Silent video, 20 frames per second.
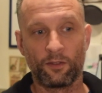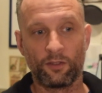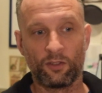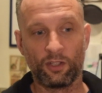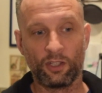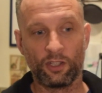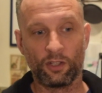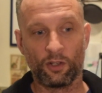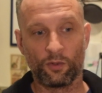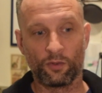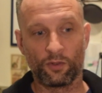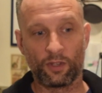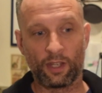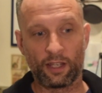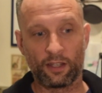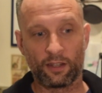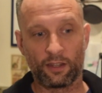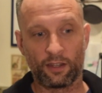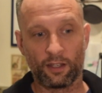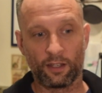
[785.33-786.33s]

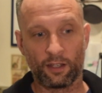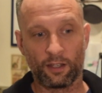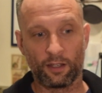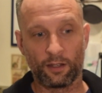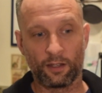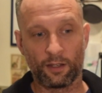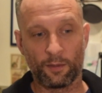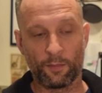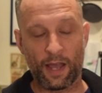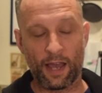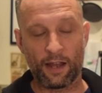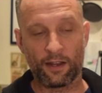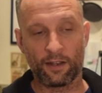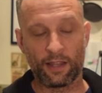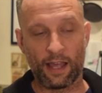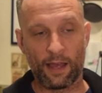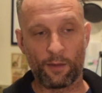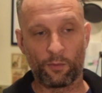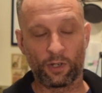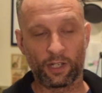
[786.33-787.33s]
the amount
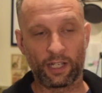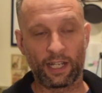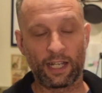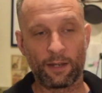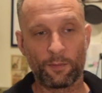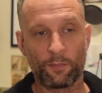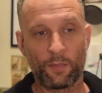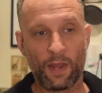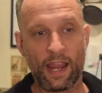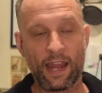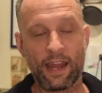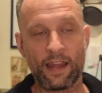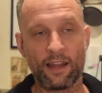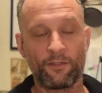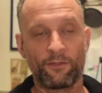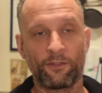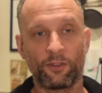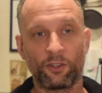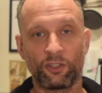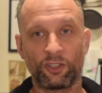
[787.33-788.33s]
that we're getting paid
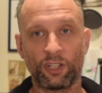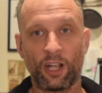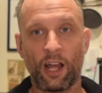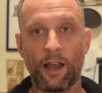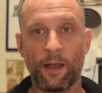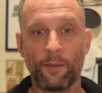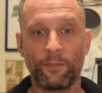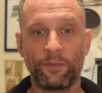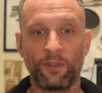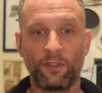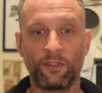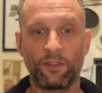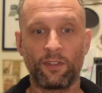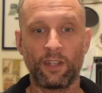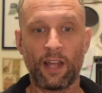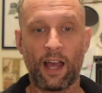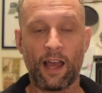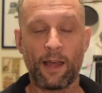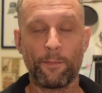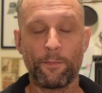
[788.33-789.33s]
for jobs is
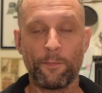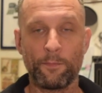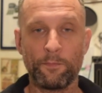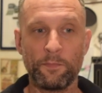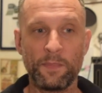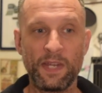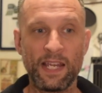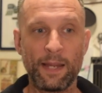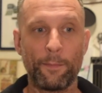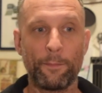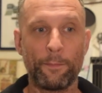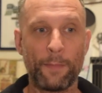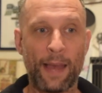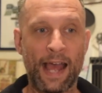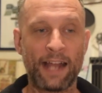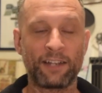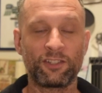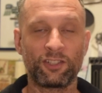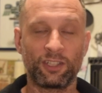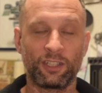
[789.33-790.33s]
not
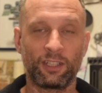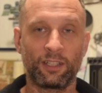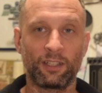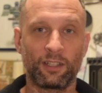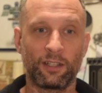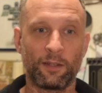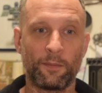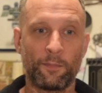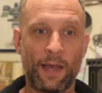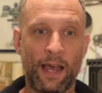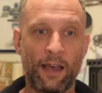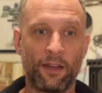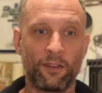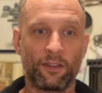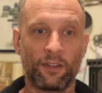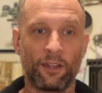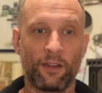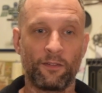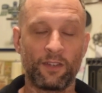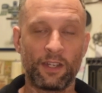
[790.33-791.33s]
matching the amount
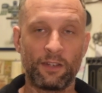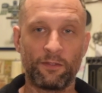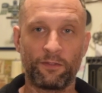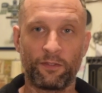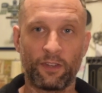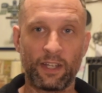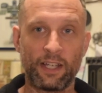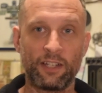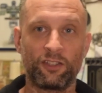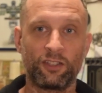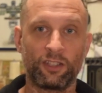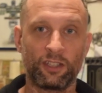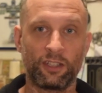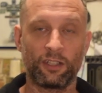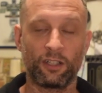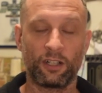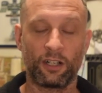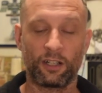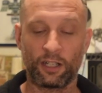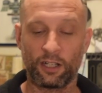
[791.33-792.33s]
of inflation
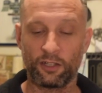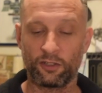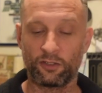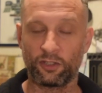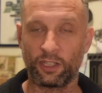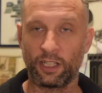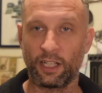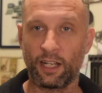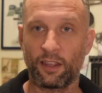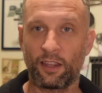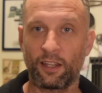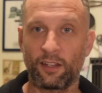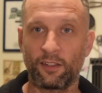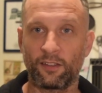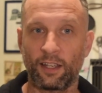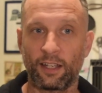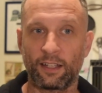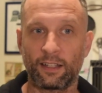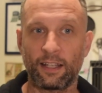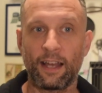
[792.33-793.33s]
in our country and things
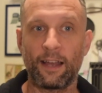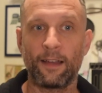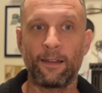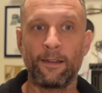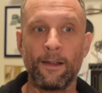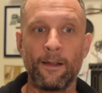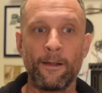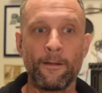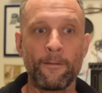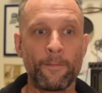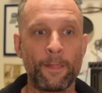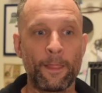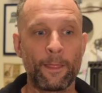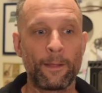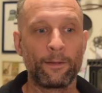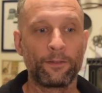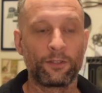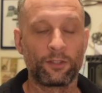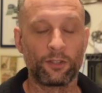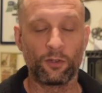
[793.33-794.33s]
like that.
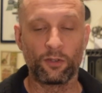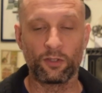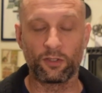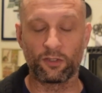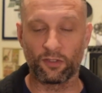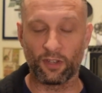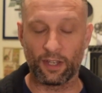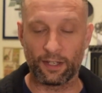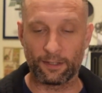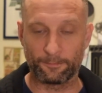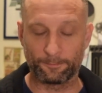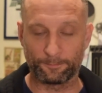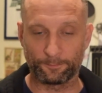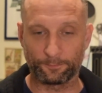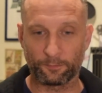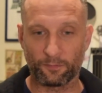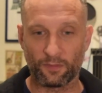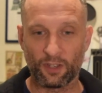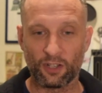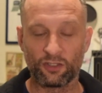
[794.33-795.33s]
So it's like
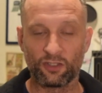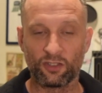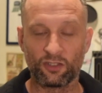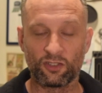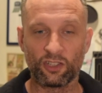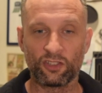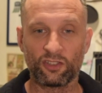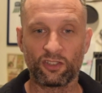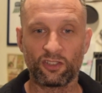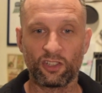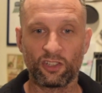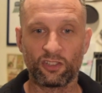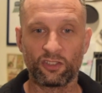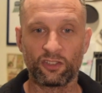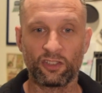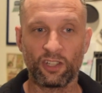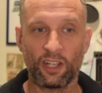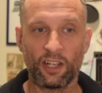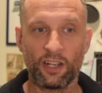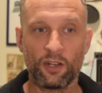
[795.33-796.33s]
there's
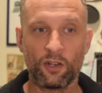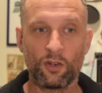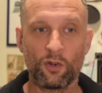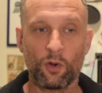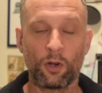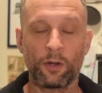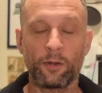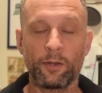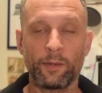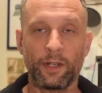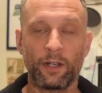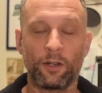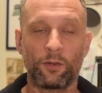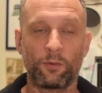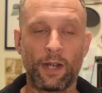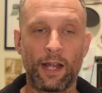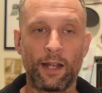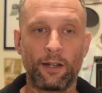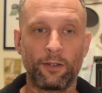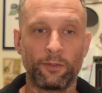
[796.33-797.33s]
an enormous
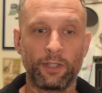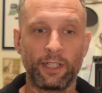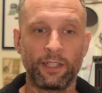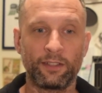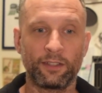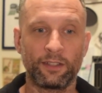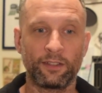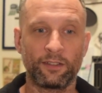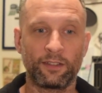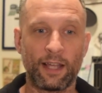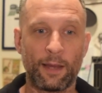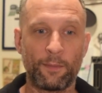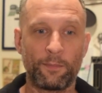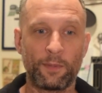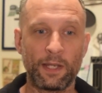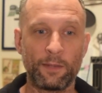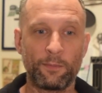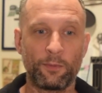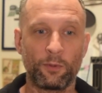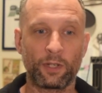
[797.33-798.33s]
amount of reasons that
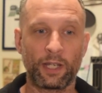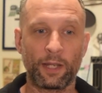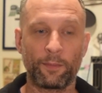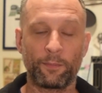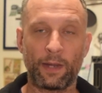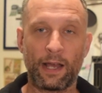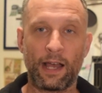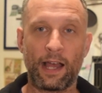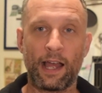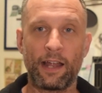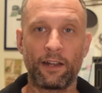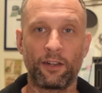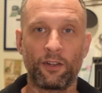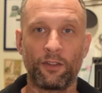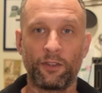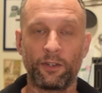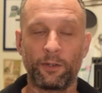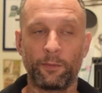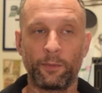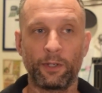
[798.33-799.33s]
people get behind
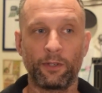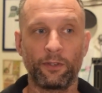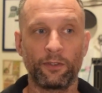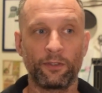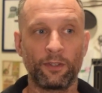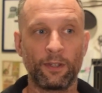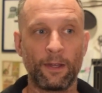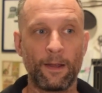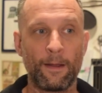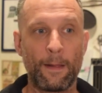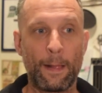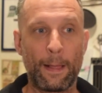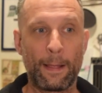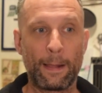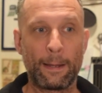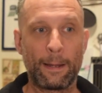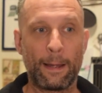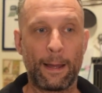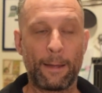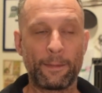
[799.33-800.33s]
on their bills.
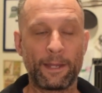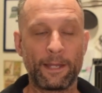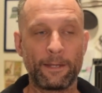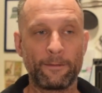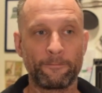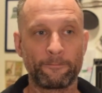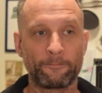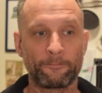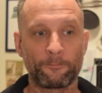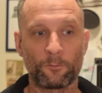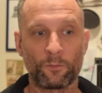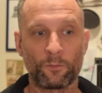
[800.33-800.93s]
I mean,